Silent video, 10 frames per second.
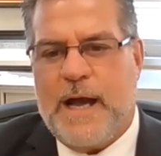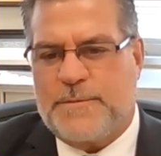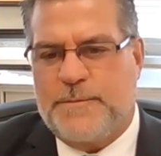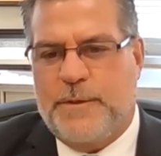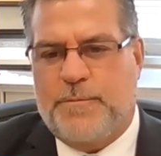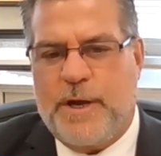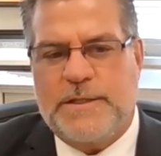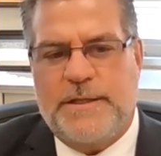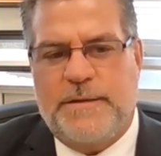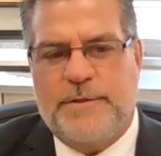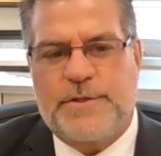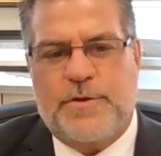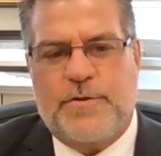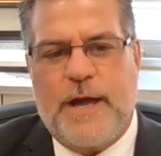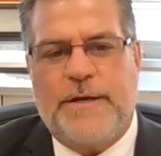Hospital President,
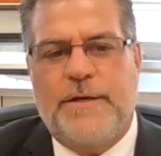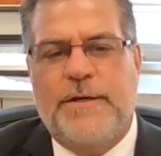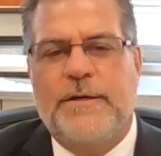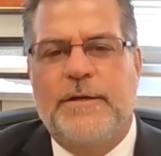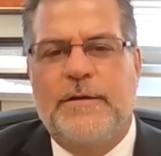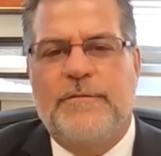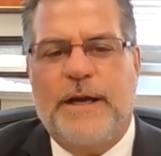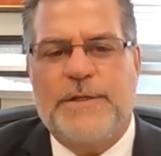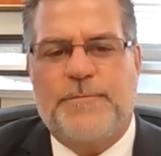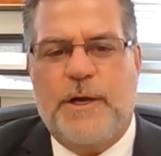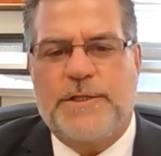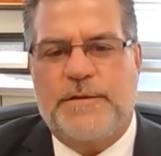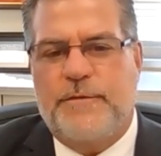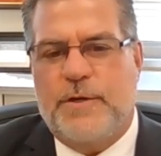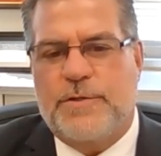Mr. Kretner, Vice
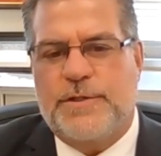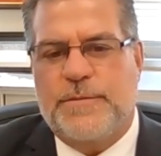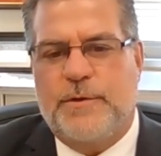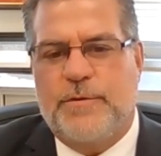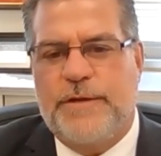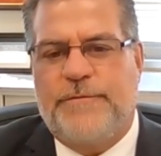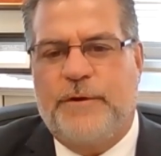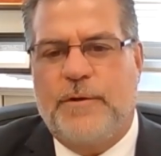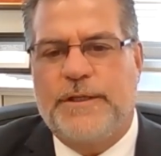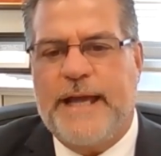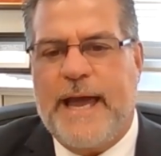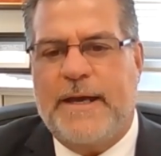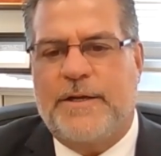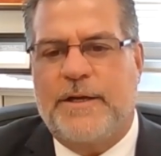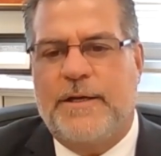President of Nursing, Marie
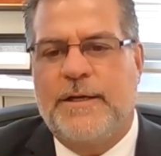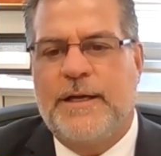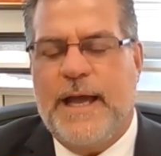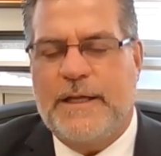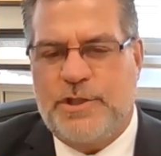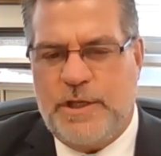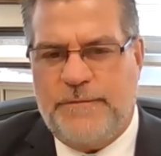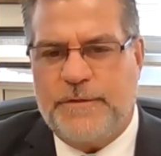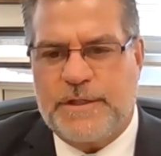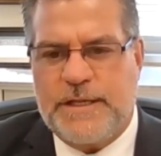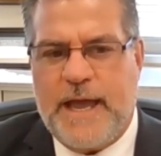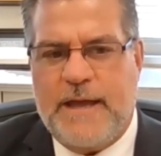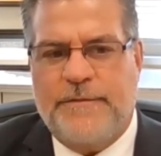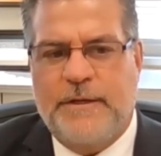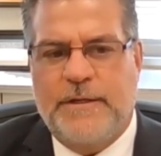Foley-Daniker, and Chief of
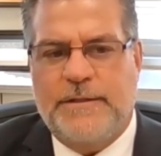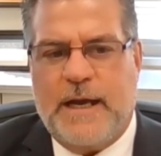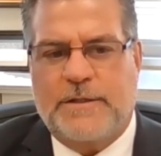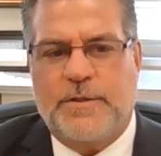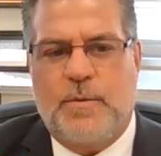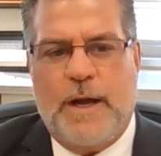Staff, Dr.